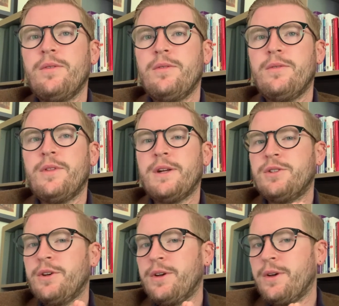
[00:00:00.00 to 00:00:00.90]

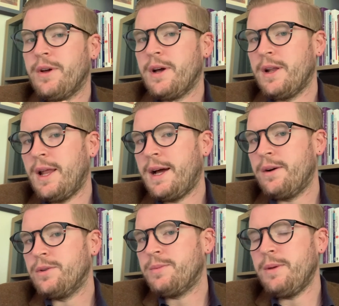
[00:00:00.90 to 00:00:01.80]
Thatcher
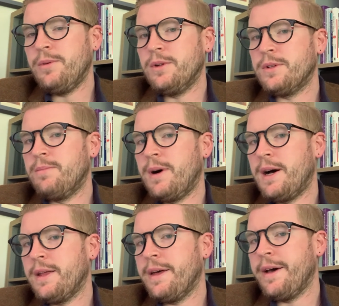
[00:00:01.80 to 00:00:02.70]
allowed people to
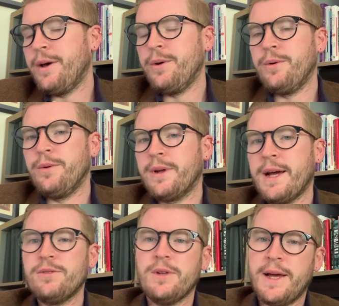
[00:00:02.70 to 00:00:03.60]
buy their own
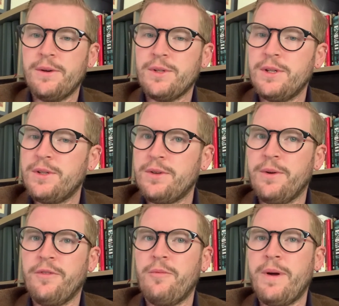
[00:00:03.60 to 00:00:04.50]
council houses. So
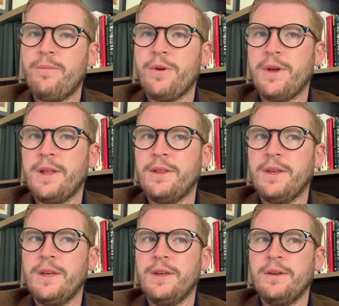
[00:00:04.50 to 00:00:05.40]
if you remember in
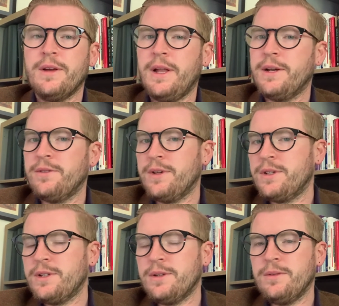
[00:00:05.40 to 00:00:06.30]
the
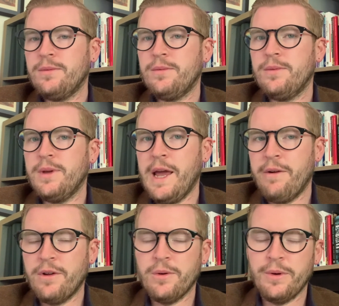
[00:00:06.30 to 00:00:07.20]
collectivist
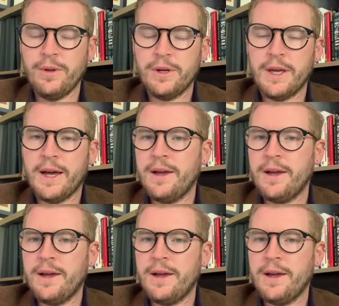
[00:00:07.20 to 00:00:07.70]
era that we were looking at,